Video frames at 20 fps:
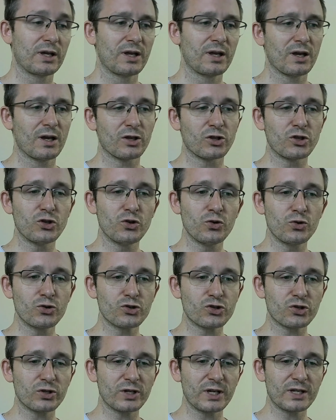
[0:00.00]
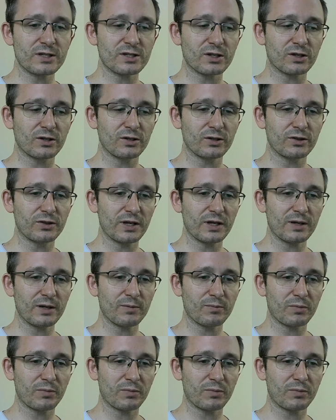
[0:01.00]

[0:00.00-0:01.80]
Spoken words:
Usually it's a good thing,